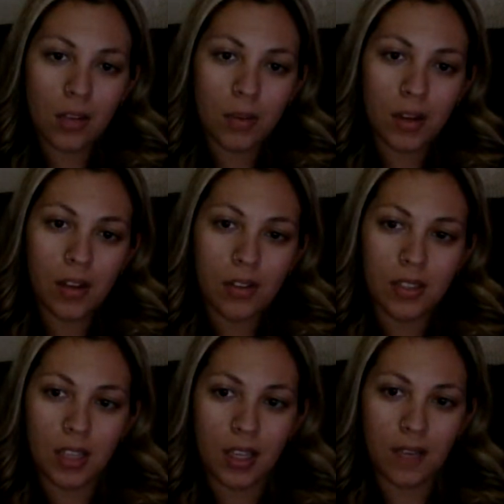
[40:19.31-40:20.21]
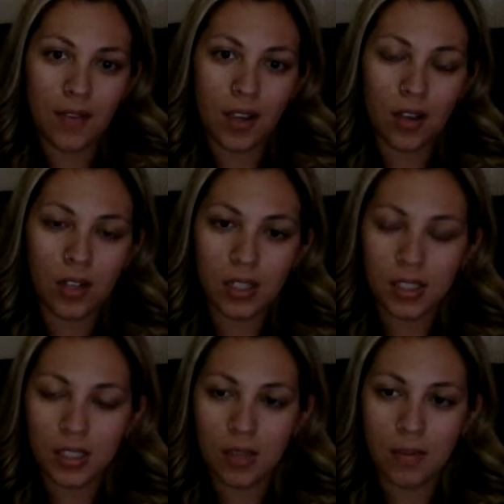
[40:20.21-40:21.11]
but I was like, if I go to
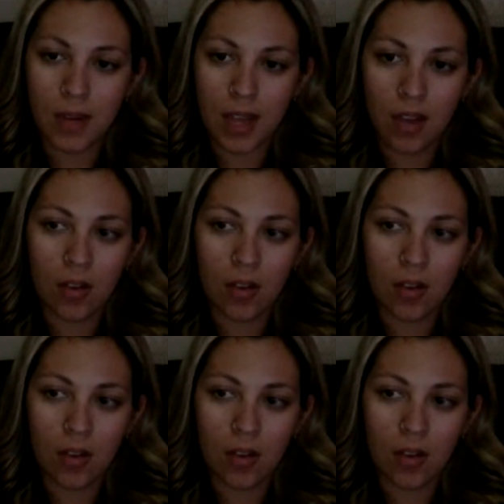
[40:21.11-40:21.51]
sleep now,